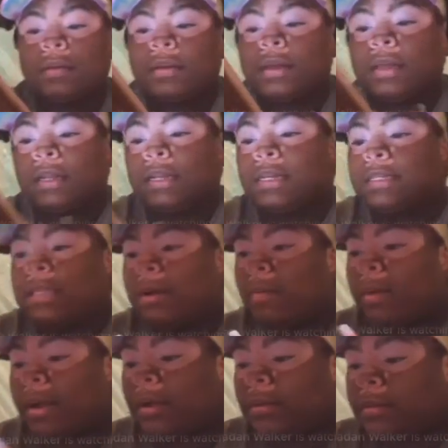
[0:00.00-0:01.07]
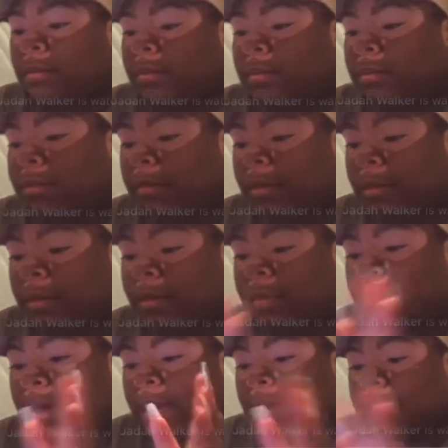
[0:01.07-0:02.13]
That's all right. I'm gonna do it
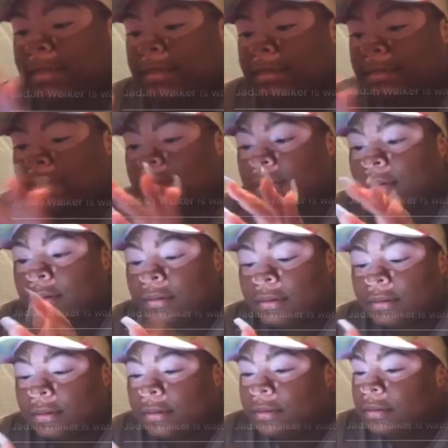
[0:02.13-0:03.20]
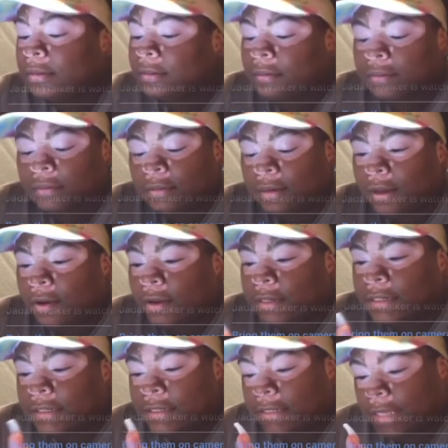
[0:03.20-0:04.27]
like this. Oh Lord, this is
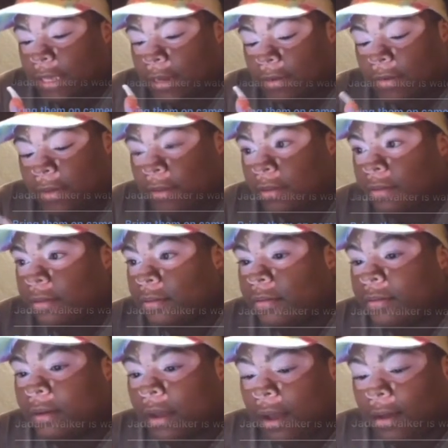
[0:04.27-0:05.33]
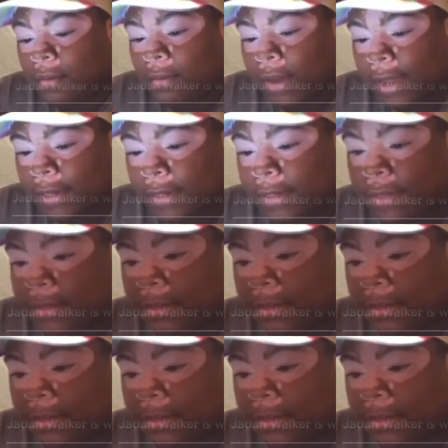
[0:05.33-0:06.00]
ghetto here. I don't like this.